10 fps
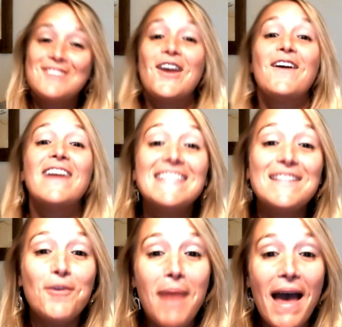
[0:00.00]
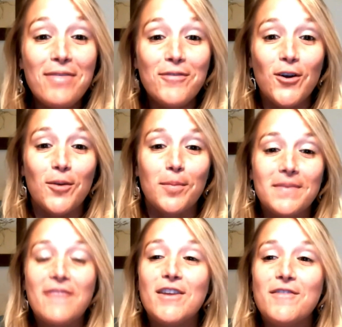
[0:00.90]
Sharing I, a different
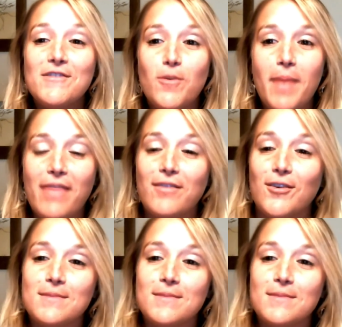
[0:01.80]
bathroom. They have individual bathrooms.